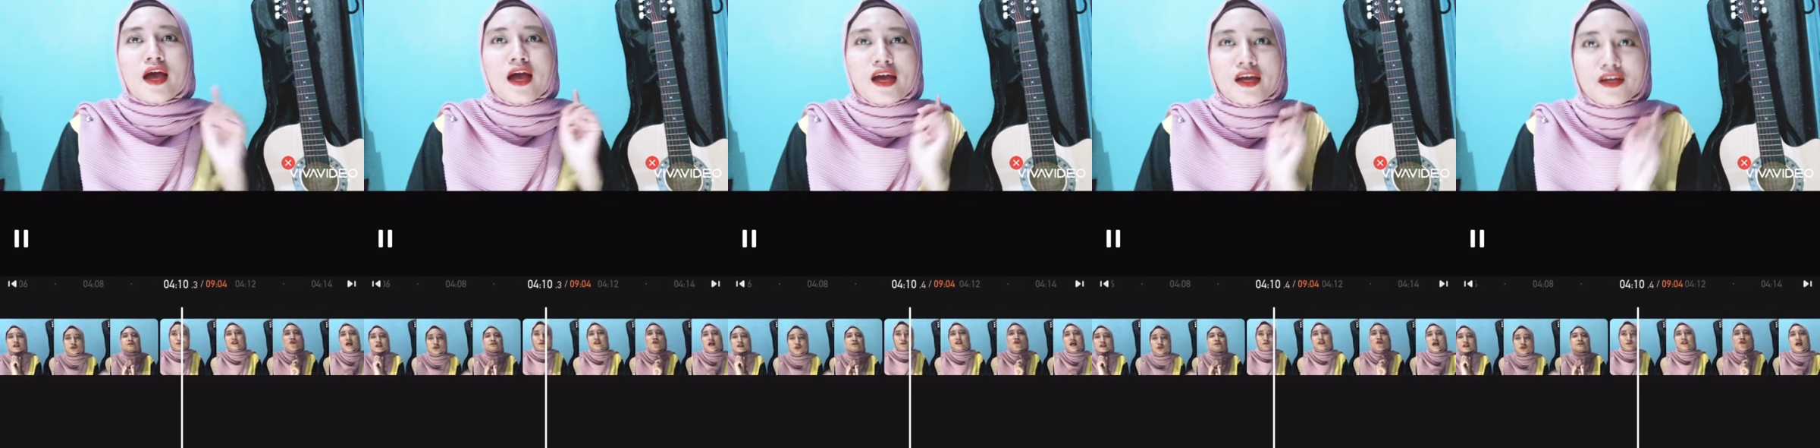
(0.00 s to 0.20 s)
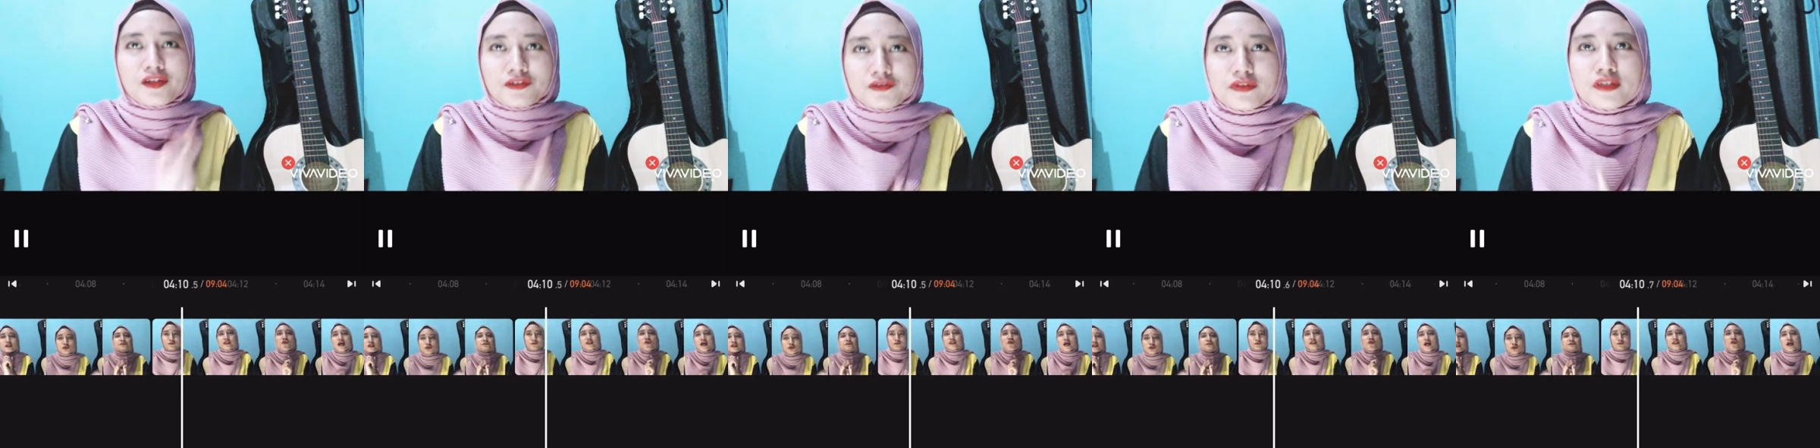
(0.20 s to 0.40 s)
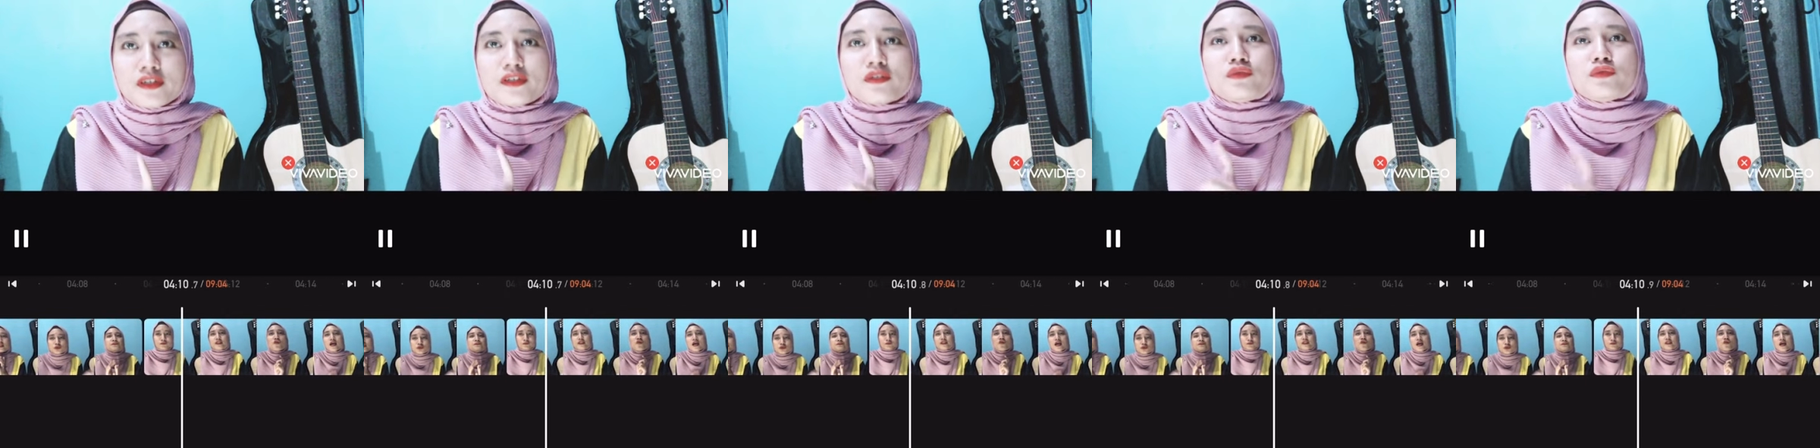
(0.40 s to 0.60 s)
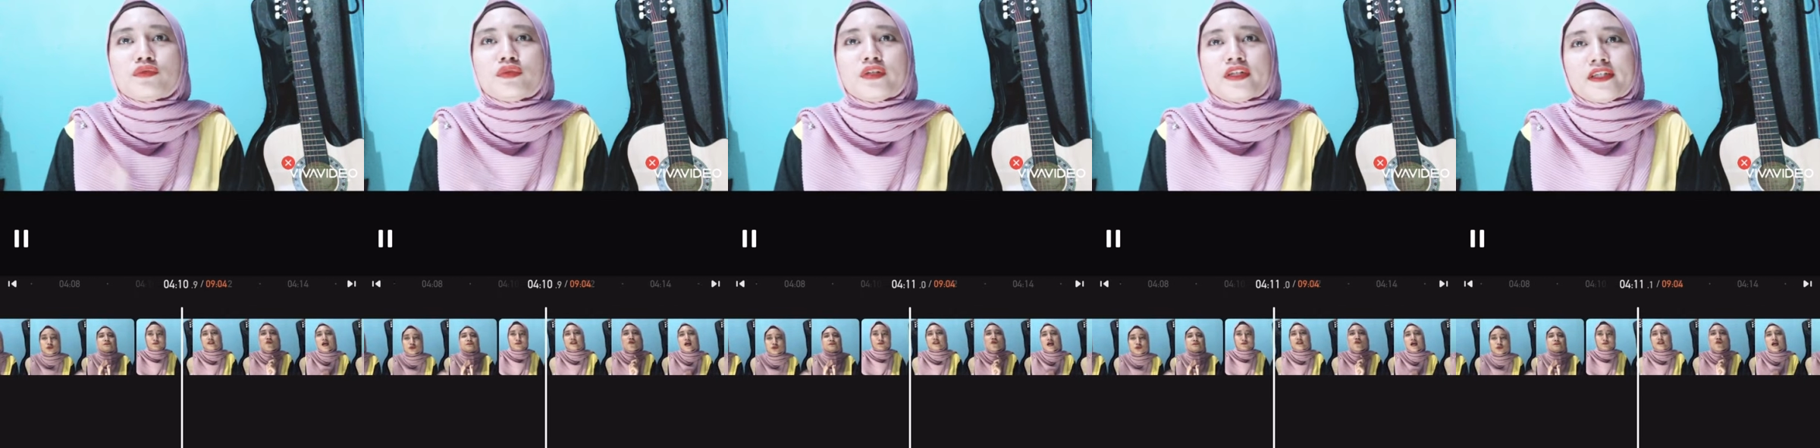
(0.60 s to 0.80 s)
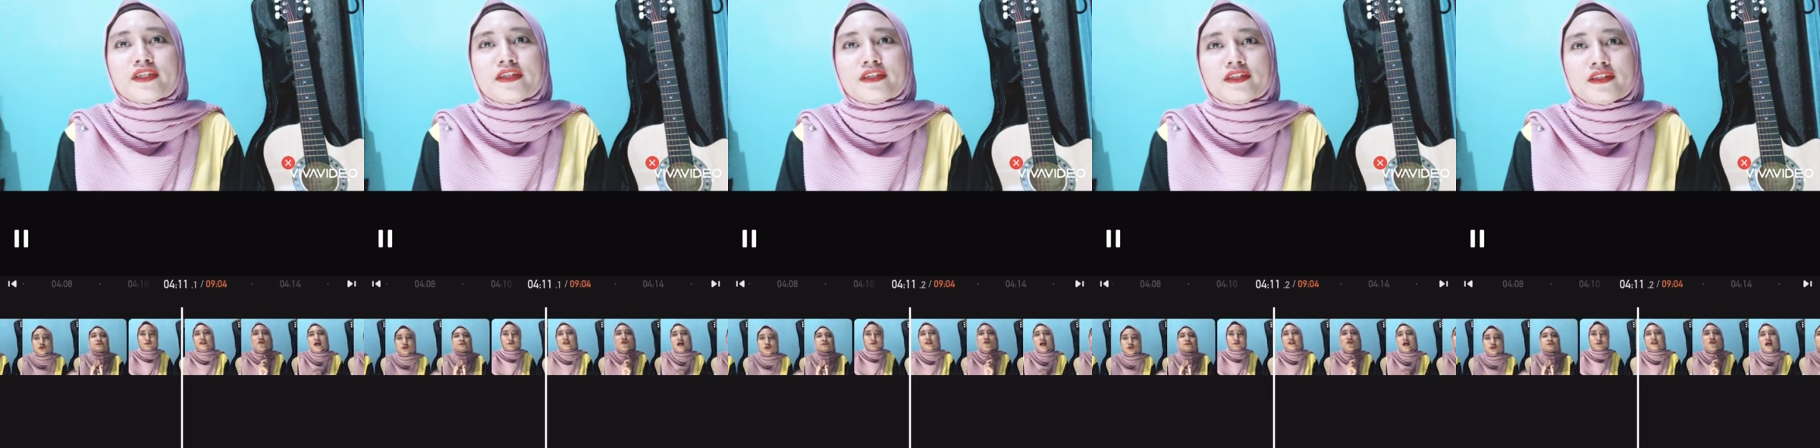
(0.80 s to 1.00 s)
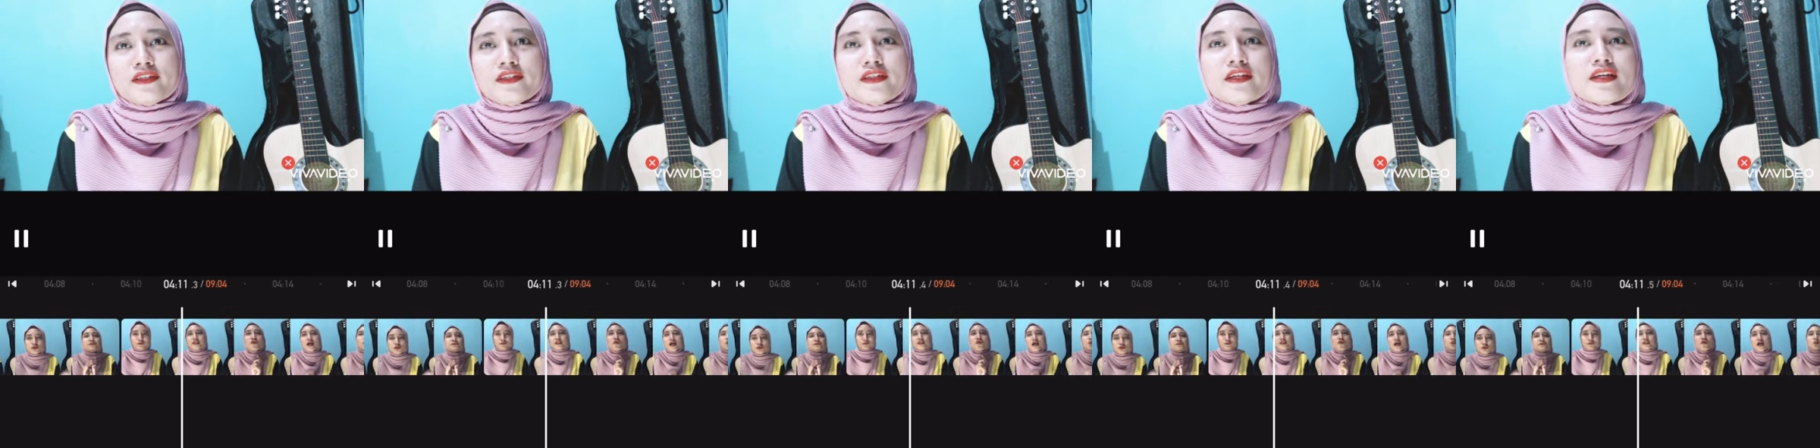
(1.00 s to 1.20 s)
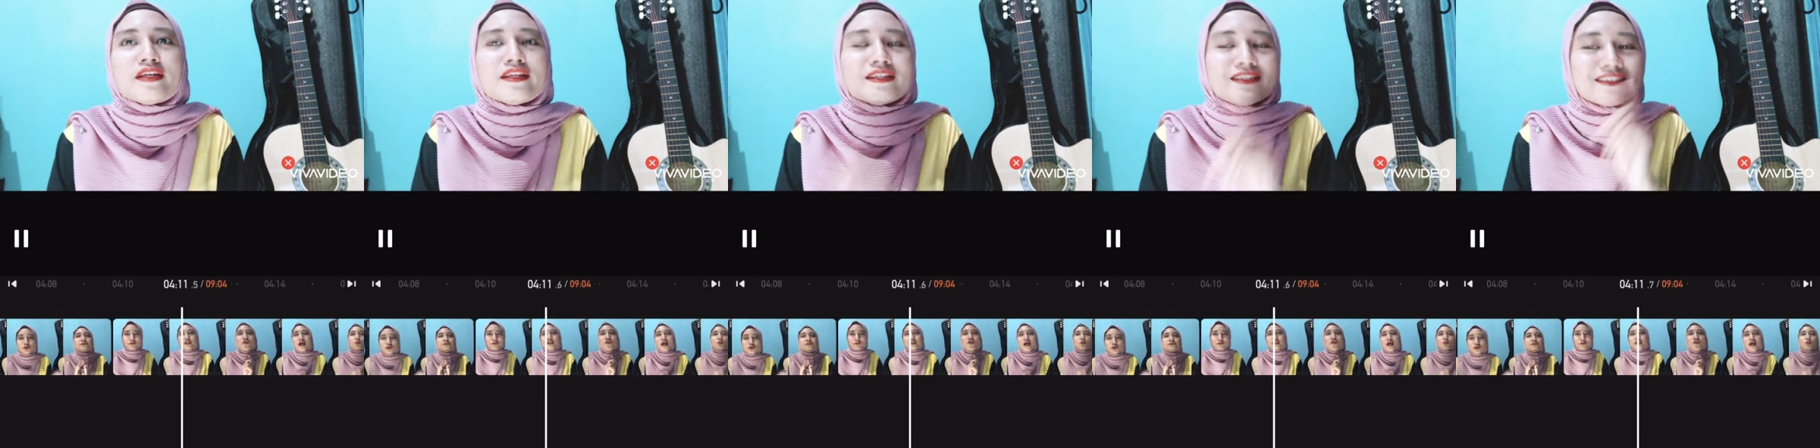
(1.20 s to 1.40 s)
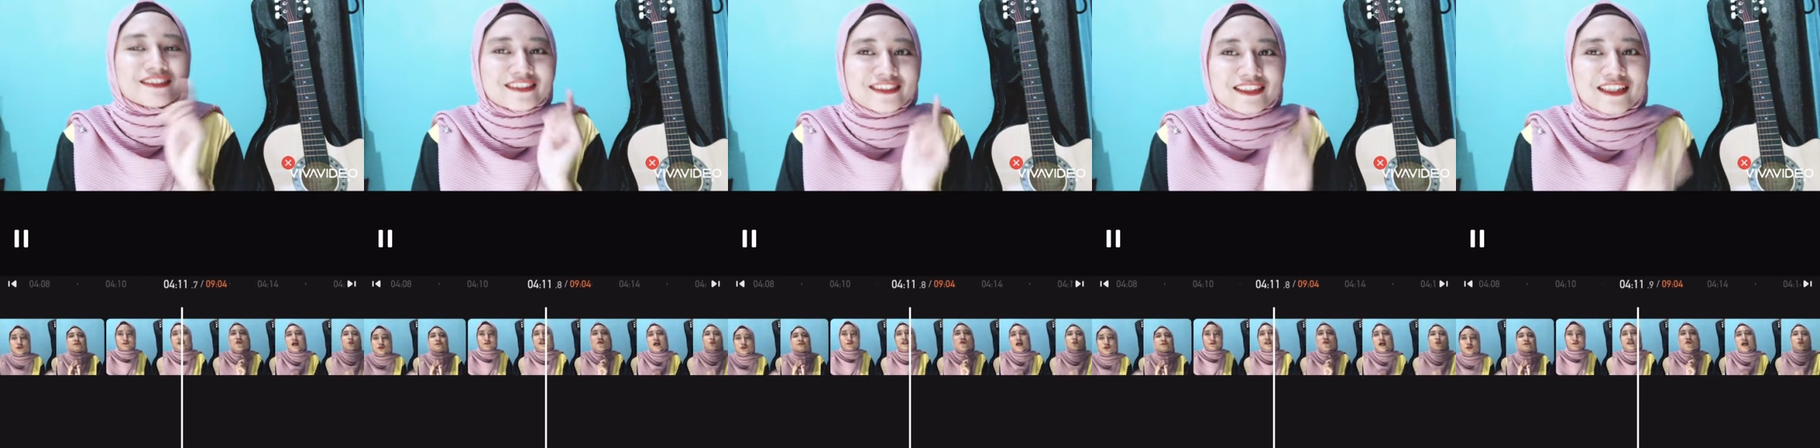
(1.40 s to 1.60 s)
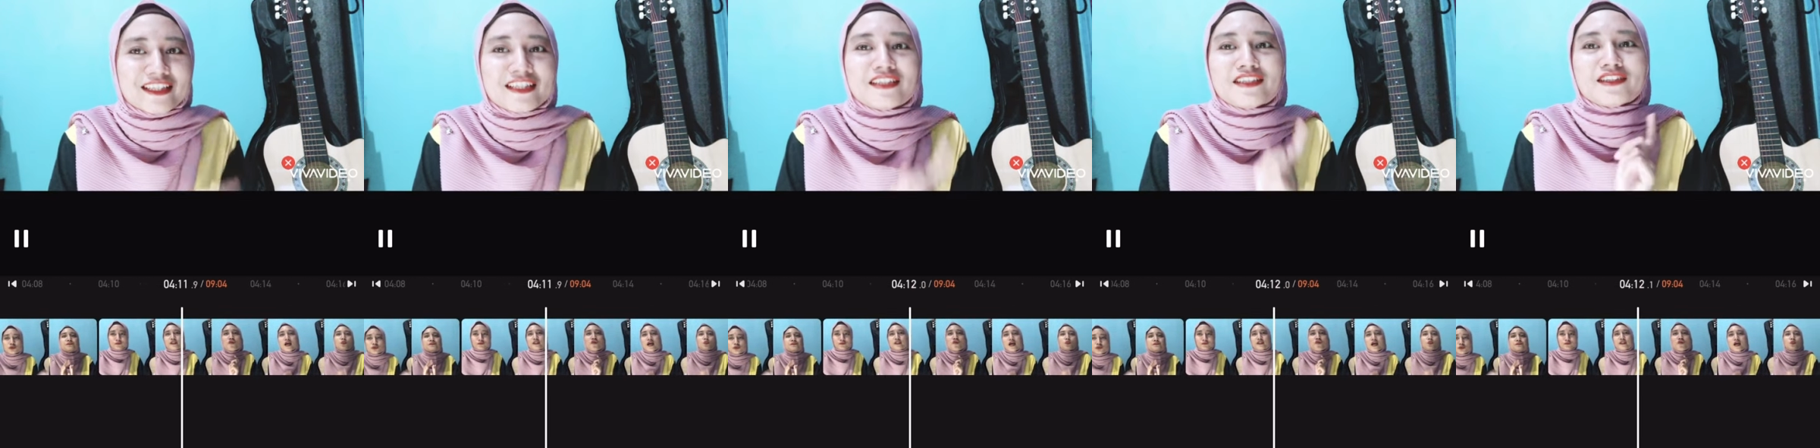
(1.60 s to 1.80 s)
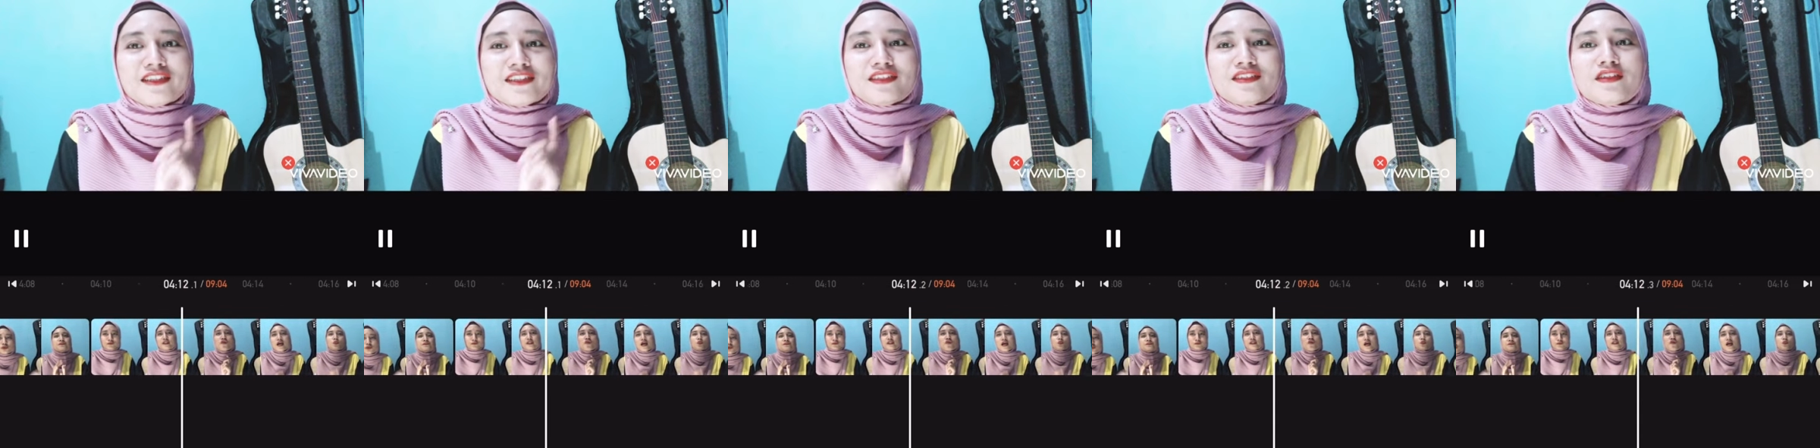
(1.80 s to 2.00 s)
Unregulated
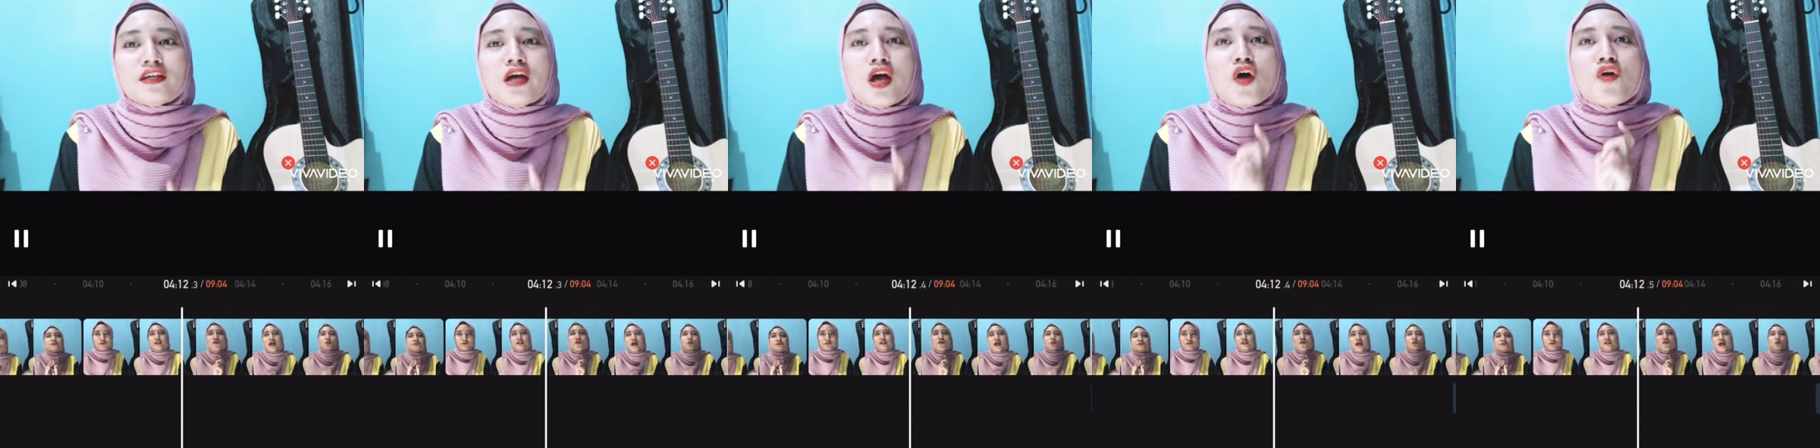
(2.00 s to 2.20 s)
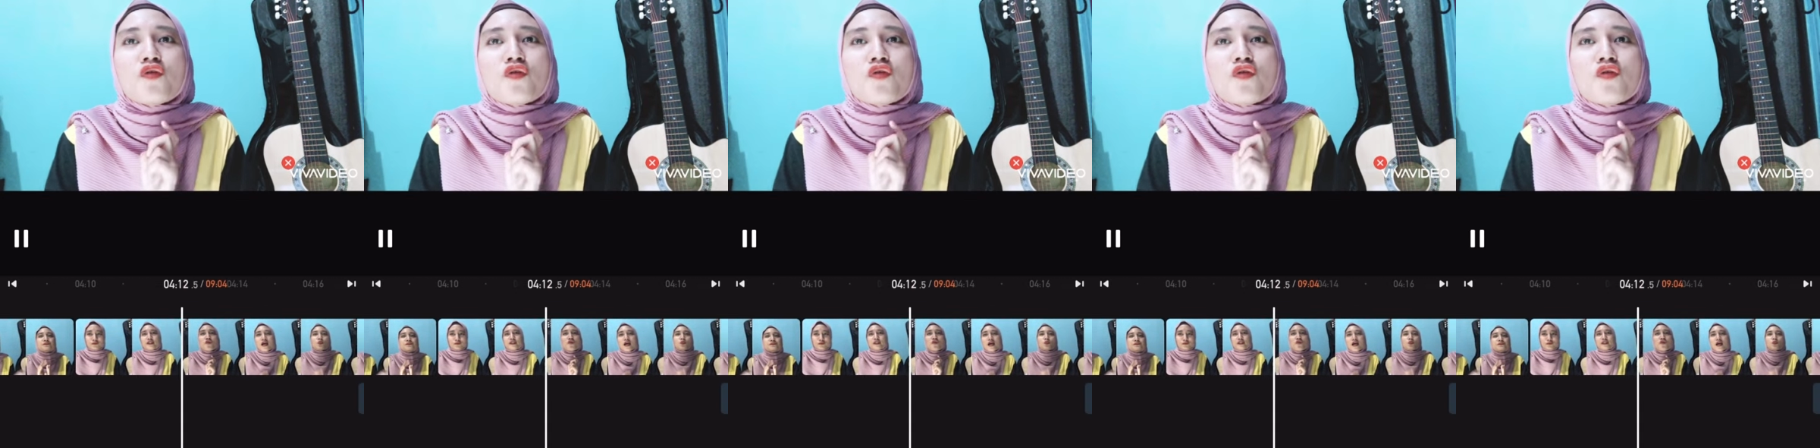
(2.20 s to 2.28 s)
discharges